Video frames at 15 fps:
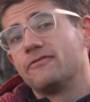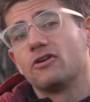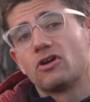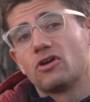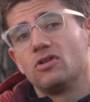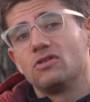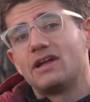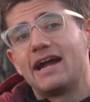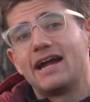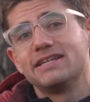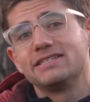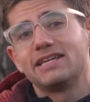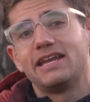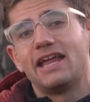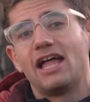vertical
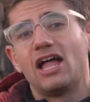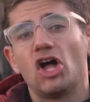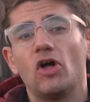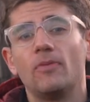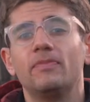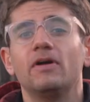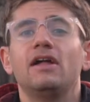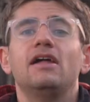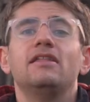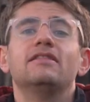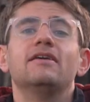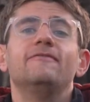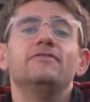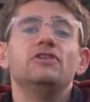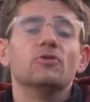lines can help
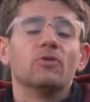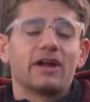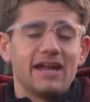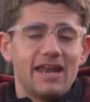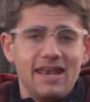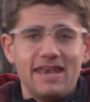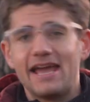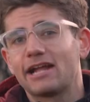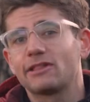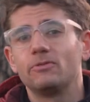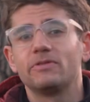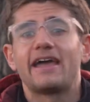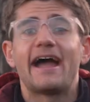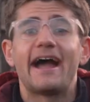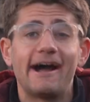the viewer connect
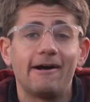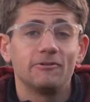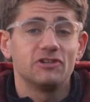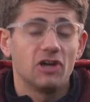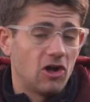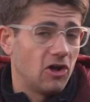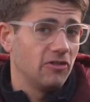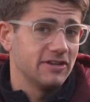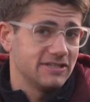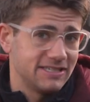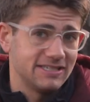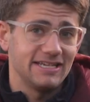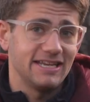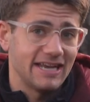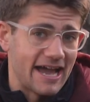with how tall this
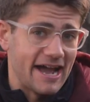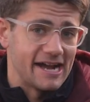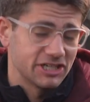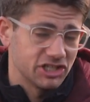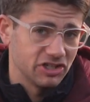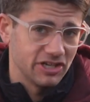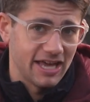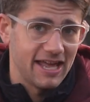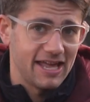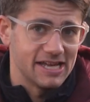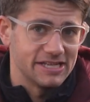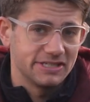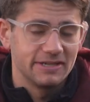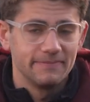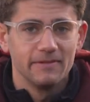scene actually
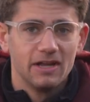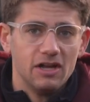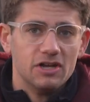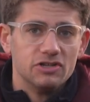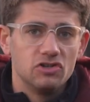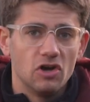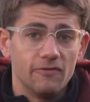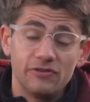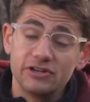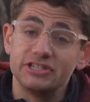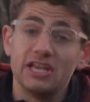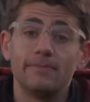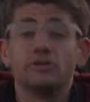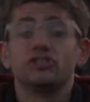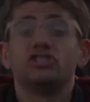is. So for example,